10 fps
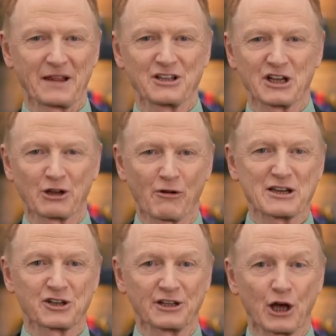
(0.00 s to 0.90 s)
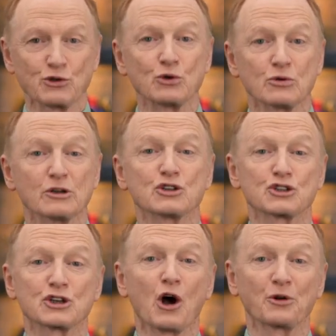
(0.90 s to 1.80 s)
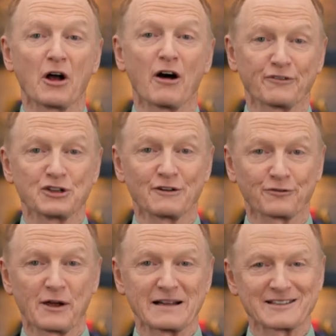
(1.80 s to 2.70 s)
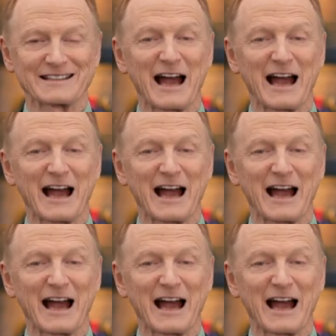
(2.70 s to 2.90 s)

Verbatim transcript: A generation ago, you showed off to your friends.